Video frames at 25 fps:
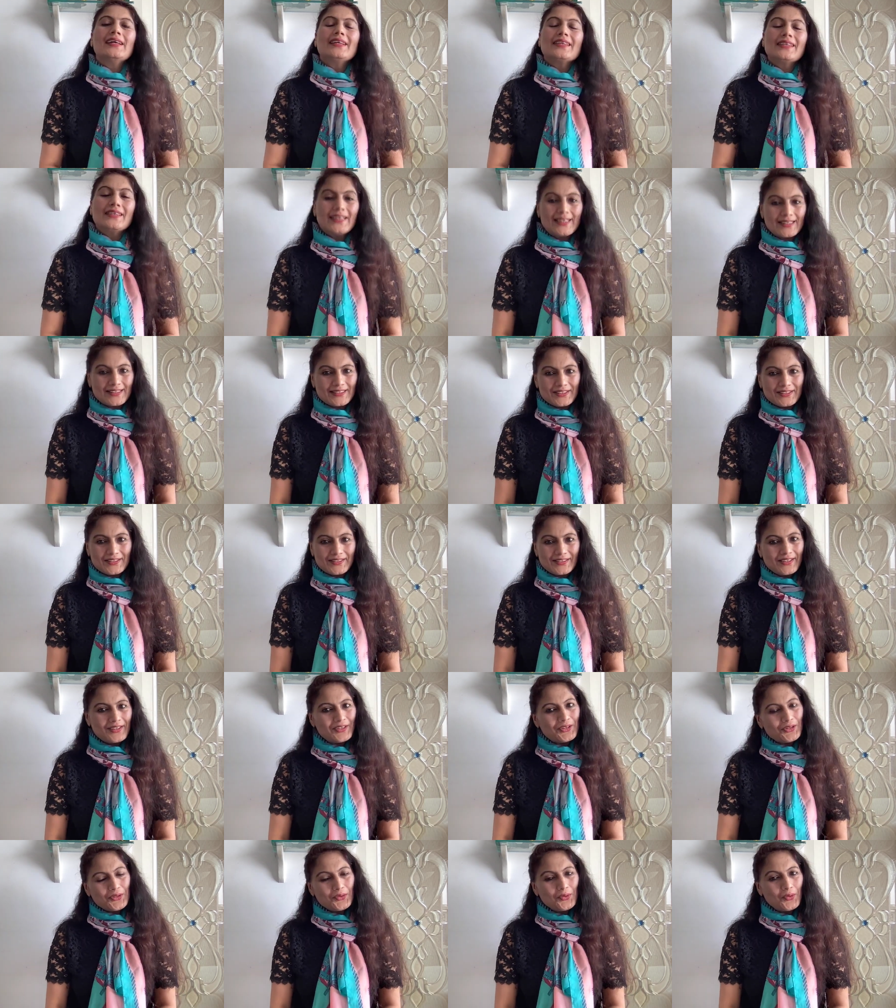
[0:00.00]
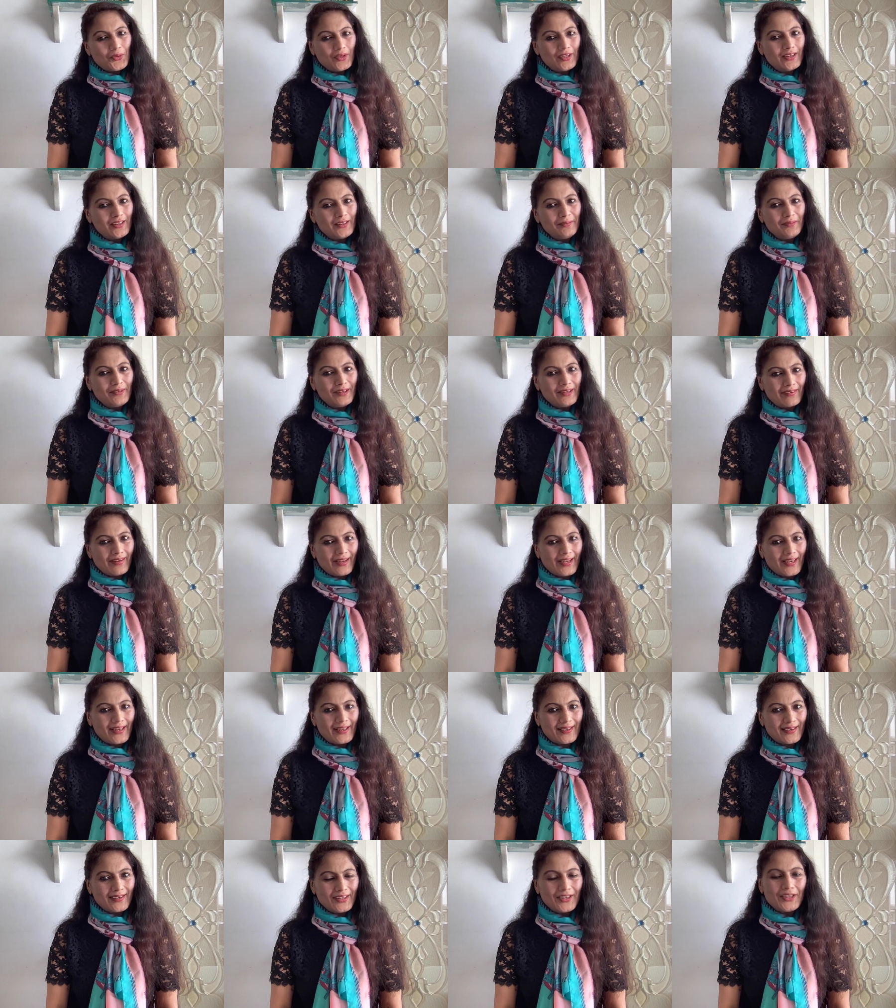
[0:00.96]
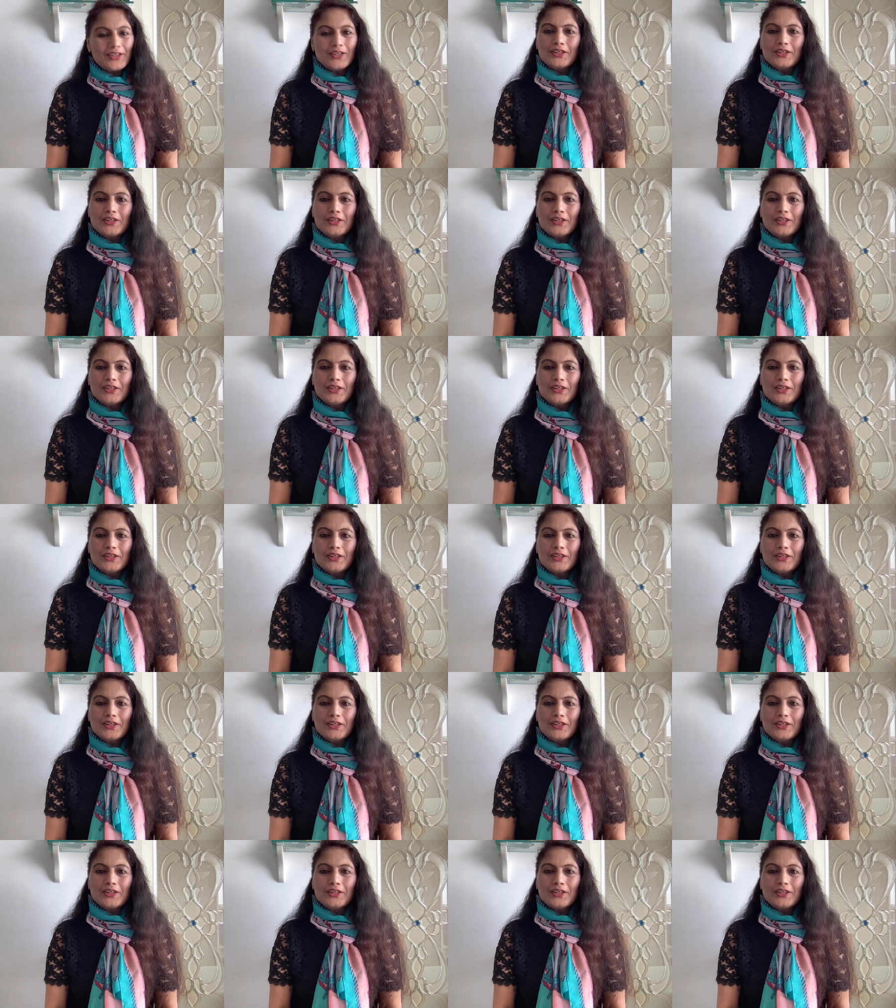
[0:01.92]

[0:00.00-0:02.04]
Yes, you heard me right.